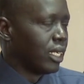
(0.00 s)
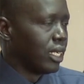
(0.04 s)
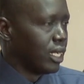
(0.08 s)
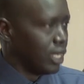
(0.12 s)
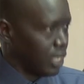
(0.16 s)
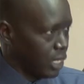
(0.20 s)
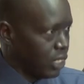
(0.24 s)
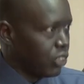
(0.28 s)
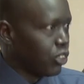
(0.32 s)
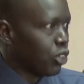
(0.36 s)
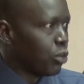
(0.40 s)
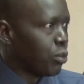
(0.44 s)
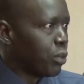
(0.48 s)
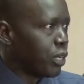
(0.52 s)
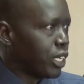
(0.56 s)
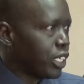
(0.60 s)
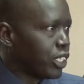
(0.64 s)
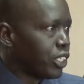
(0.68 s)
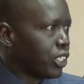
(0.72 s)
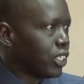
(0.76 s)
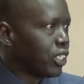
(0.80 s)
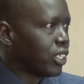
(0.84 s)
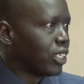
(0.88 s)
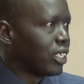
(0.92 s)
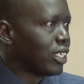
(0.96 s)
It is
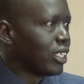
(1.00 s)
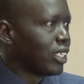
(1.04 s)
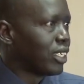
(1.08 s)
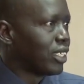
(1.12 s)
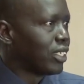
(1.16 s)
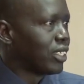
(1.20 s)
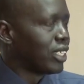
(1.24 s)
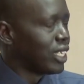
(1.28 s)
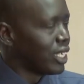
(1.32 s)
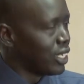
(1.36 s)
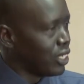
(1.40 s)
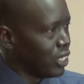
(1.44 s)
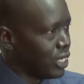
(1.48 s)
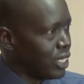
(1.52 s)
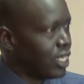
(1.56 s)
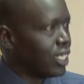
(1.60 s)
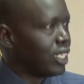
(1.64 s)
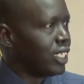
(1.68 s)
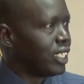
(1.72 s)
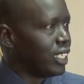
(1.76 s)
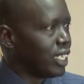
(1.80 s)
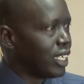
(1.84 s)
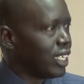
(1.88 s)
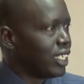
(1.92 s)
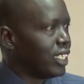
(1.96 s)
operational. The
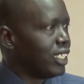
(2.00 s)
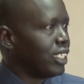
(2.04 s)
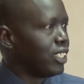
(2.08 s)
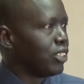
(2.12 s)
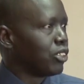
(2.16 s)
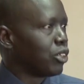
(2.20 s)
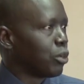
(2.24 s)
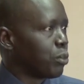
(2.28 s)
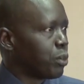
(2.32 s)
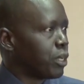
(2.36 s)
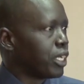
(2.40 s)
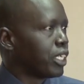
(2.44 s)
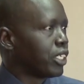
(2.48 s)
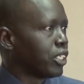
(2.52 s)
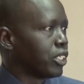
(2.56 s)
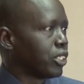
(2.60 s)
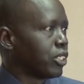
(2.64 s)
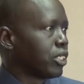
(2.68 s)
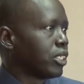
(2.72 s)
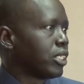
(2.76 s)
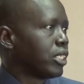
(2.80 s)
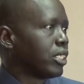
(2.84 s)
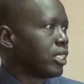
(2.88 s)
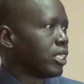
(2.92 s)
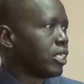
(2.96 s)
TLD is
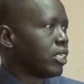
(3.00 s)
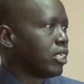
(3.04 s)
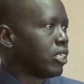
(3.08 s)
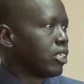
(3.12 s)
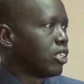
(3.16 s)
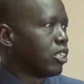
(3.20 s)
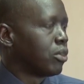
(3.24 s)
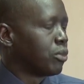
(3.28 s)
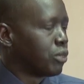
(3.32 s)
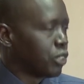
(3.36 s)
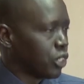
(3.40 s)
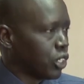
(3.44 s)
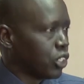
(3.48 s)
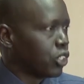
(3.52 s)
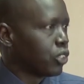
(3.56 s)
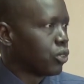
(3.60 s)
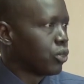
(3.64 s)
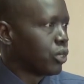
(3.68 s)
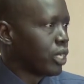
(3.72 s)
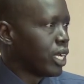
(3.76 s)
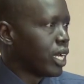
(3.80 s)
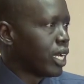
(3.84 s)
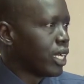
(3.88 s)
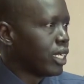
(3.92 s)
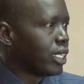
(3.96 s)
operational of South
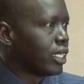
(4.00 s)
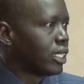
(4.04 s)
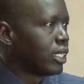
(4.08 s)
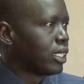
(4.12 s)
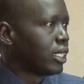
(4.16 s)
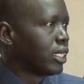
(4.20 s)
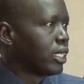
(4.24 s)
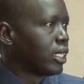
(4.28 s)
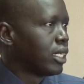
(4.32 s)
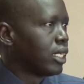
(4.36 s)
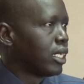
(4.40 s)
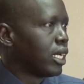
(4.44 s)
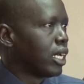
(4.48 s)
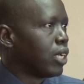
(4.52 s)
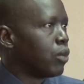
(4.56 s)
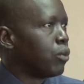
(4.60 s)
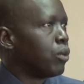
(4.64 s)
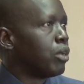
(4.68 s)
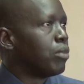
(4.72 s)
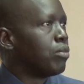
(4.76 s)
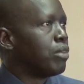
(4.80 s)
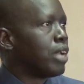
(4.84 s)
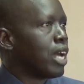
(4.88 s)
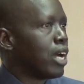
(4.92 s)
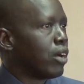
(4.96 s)
Sudan. And
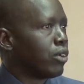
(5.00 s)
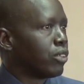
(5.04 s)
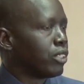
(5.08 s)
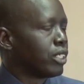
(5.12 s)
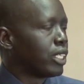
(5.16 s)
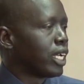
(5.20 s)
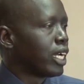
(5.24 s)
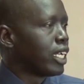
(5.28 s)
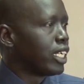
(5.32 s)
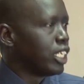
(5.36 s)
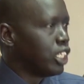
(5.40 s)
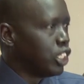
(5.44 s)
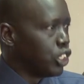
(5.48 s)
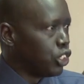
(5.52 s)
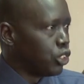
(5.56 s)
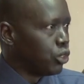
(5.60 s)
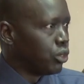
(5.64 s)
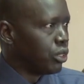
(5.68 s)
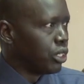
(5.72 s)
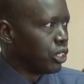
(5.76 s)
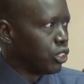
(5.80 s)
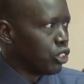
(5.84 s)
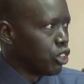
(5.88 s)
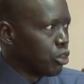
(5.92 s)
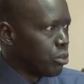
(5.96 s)
we've now started
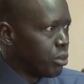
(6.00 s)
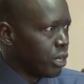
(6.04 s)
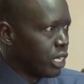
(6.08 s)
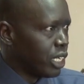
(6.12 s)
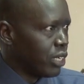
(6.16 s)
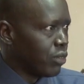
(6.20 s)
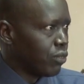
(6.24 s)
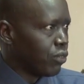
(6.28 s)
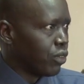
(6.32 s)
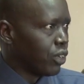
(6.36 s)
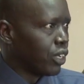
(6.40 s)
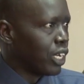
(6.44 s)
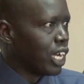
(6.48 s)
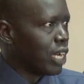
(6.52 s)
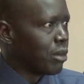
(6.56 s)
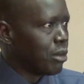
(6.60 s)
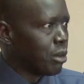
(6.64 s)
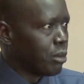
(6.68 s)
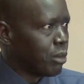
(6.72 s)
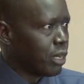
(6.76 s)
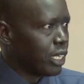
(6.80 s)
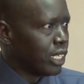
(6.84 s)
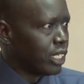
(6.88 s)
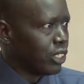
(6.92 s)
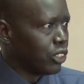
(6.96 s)
issuing domain for
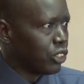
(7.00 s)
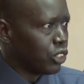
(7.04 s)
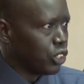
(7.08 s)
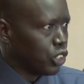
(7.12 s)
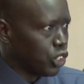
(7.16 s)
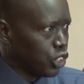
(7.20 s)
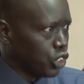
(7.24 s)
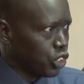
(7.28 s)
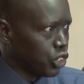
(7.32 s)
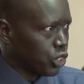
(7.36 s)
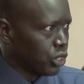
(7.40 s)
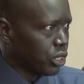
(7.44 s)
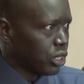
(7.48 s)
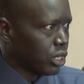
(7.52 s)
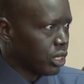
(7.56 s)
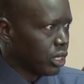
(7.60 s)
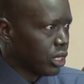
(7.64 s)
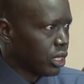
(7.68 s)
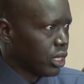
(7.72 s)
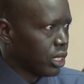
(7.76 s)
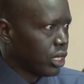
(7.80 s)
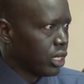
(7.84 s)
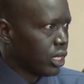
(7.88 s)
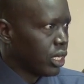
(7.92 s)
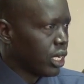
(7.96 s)
government institution,
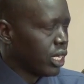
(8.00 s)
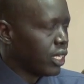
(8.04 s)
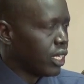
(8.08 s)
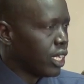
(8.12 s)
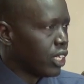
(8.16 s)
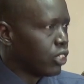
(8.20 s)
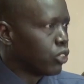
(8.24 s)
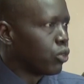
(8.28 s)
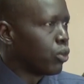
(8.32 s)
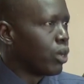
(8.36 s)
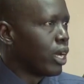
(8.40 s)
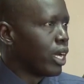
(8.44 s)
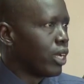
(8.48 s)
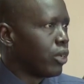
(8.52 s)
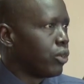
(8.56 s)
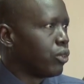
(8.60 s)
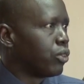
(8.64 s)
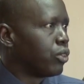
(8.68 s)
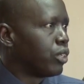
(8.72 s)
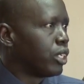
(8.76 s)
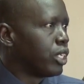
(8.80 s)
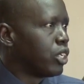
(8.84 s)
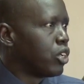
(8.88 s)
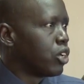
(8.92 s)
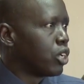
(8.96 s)
and that's why you
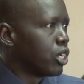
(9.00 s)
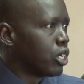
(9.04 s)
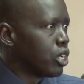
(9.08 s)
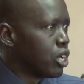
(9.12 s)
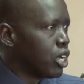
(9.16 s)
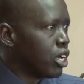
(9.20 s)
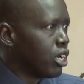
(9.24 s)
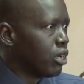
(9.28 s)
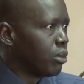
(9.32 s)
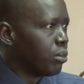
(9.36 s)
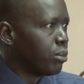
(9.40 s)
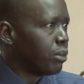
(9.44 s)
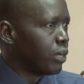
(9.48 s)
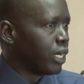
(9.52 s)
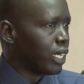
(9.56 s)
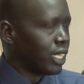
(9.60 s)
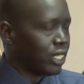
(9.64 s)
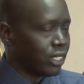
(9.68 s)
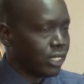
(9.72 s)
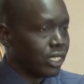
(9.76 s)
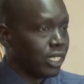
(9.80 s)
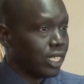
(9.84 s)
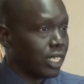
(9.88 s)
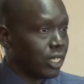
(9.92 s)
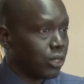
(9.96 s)
see .gov.
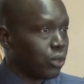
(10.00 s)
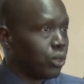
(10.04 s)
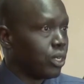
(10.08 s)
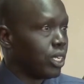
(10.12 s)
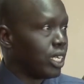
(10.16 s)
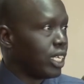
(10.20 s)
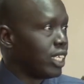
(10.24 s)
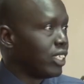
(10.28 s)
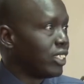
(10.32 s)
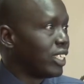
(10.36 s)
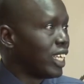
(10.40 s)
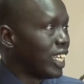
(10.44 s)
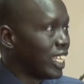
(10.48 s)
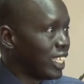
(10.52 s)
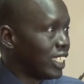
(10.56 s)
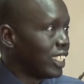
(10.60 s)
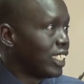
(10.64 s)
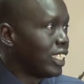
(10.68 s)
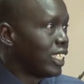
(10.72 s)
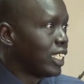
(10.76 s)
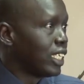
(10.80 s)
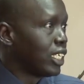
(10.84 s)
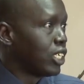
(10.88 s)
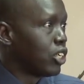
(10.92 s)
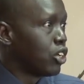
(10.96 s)
NCA today is
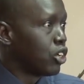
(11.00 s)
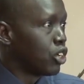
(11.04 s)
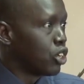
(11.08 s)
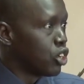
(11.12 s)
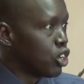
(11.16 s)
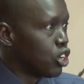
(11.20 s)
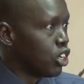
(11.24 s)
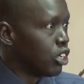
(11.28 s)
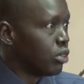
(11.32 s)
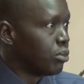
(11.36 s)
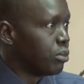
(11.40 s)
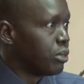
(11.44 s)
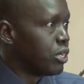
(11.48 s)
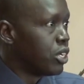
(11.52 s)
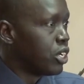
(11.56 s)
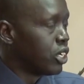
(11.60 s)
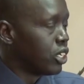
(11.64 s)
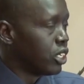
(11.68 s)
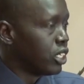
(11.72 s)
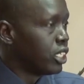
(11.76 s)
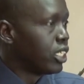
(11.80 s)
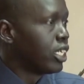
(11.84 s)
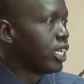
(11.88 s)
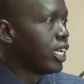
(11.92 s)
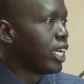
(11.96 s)

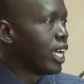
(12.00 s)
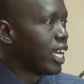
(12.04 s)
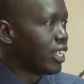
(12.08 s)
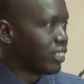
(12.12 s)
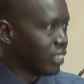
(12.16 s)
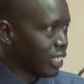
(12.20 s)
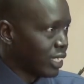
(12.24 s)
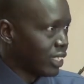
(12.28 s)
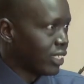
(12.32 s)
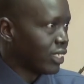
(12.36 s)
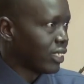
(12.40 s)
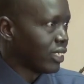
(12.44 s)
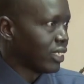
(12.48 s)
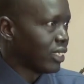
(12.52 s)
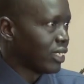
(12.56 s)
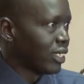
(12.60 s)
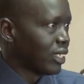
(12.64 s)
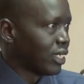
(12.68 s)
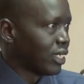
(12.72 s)
nca.gov.ss